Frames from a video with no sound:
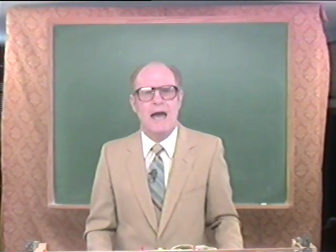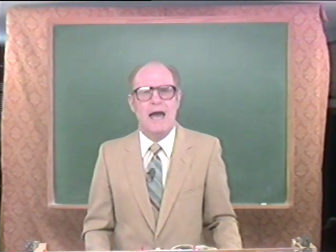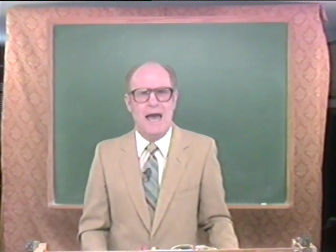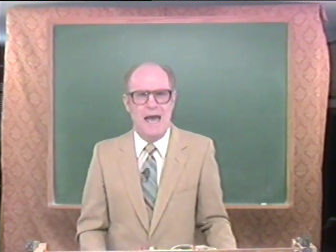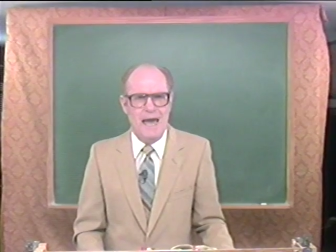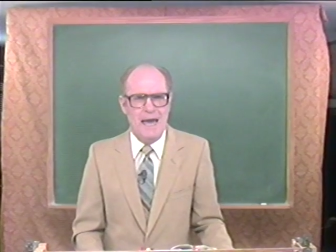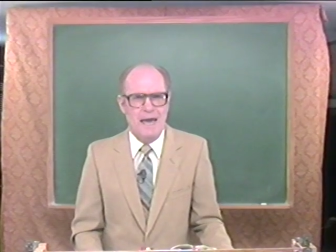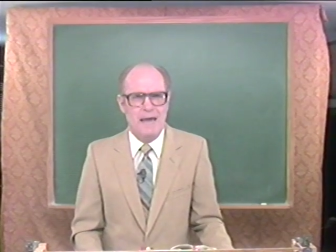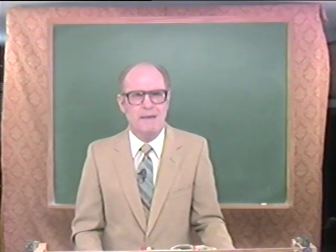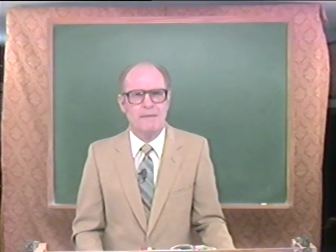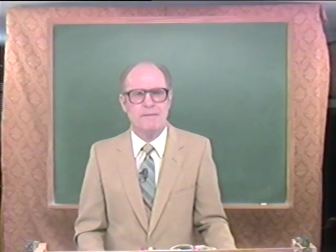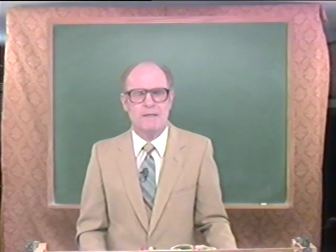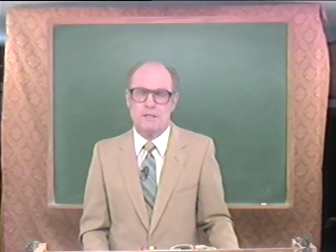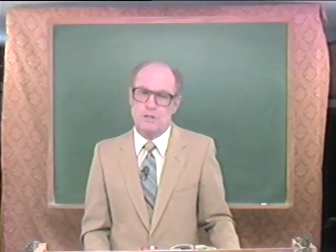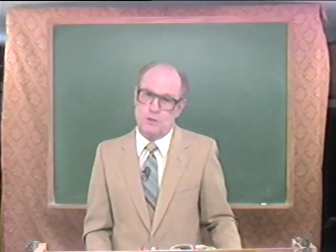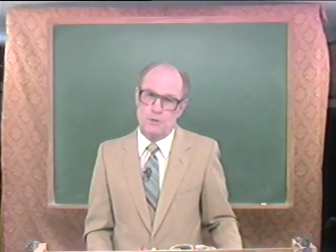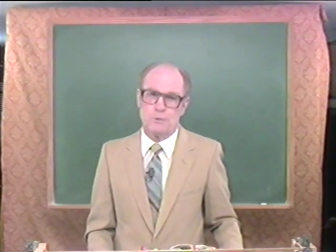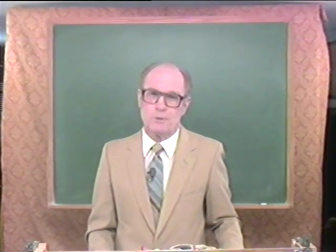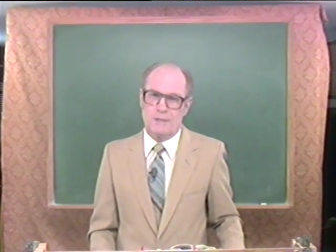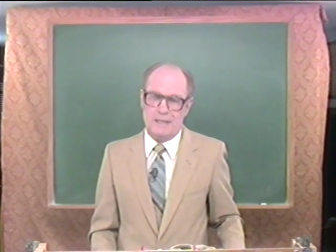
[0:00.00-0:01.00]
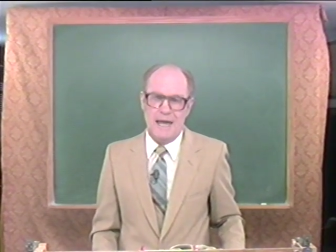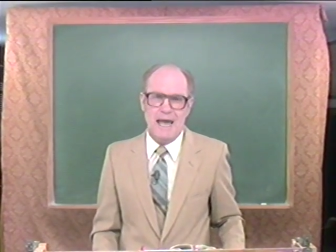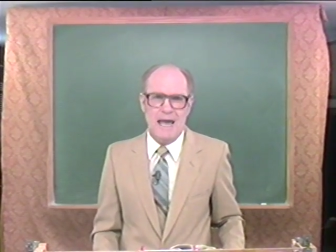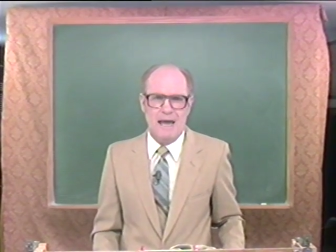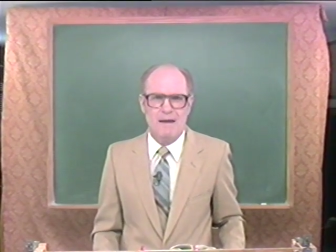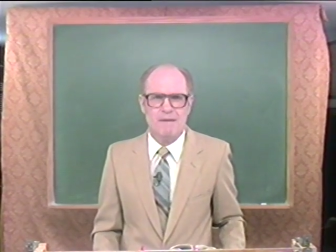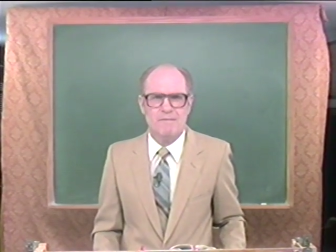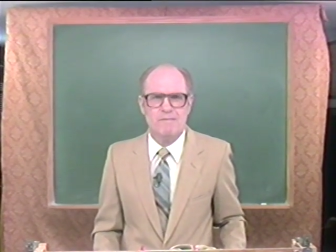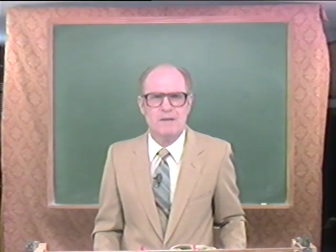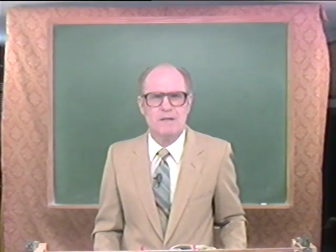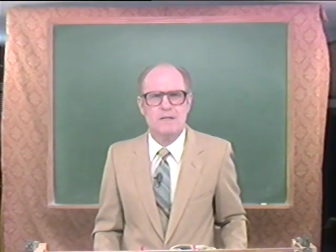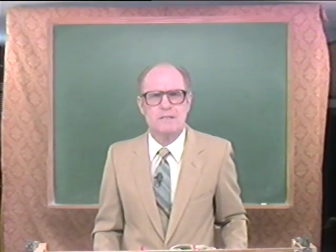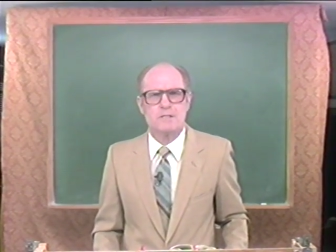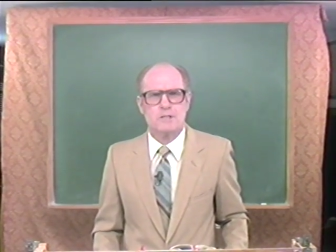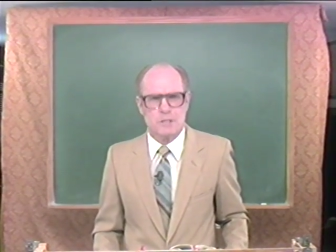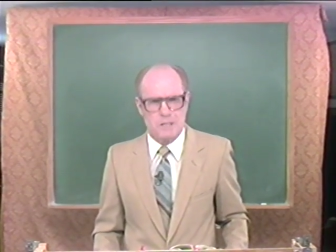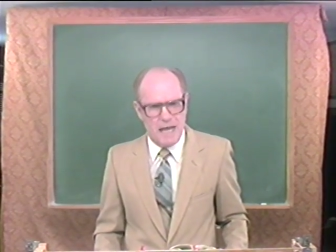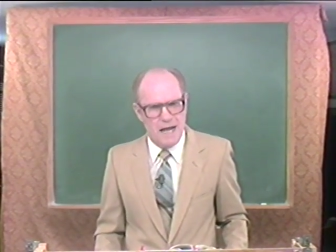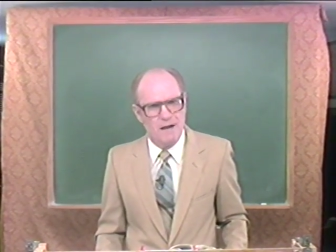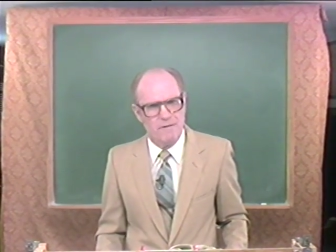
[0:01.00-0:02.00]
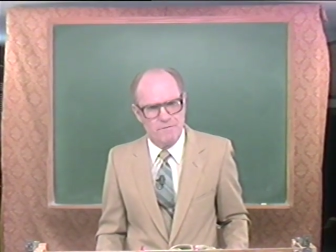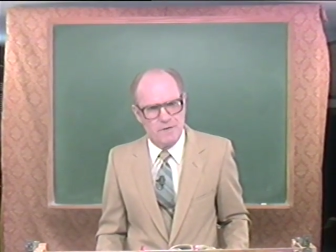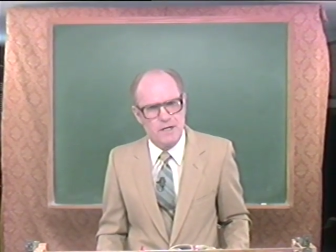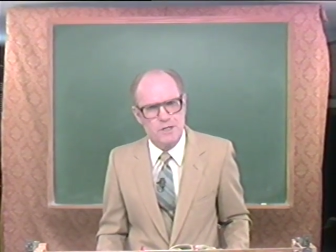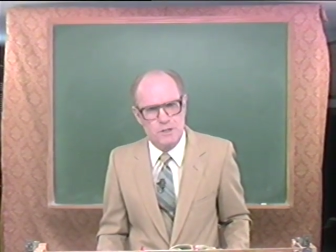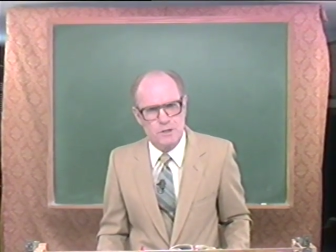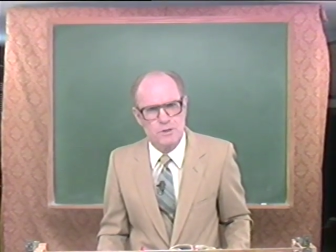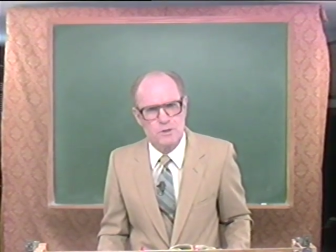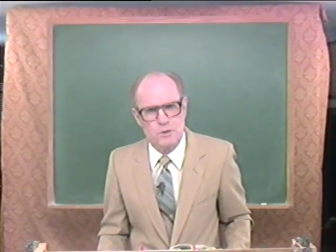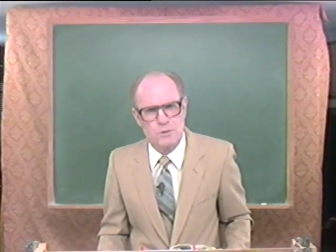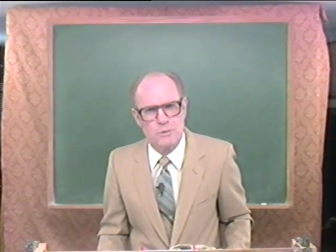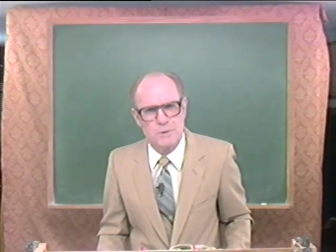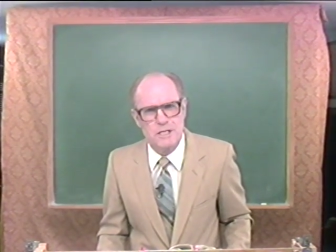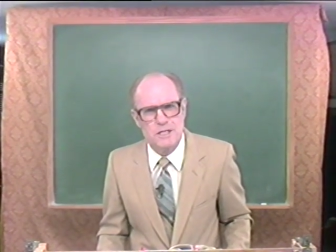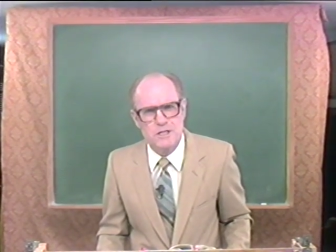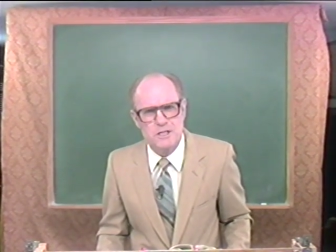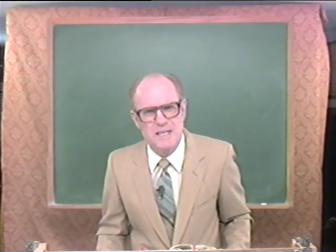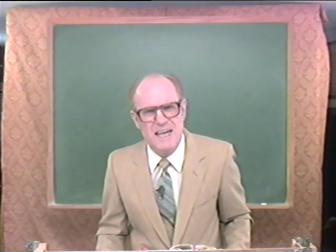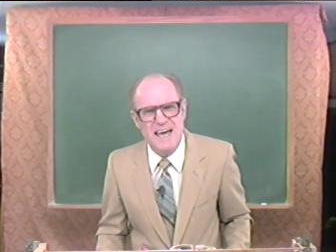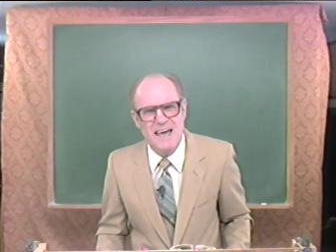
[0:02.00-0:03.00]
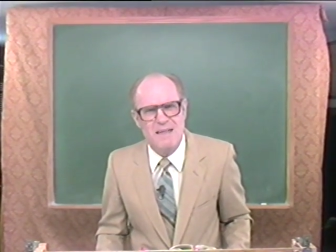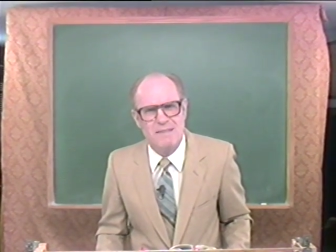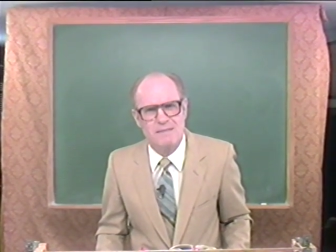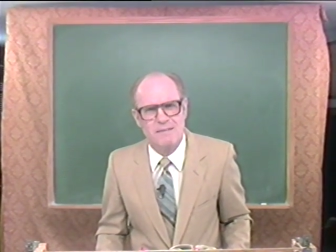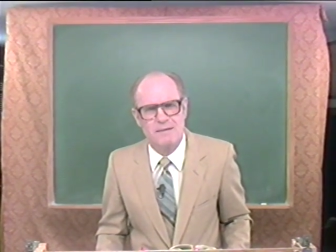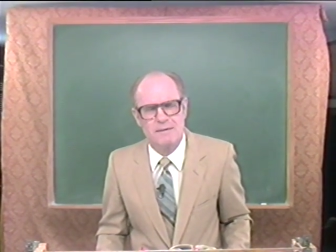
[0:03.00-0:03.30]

and that you can have salvation through His death.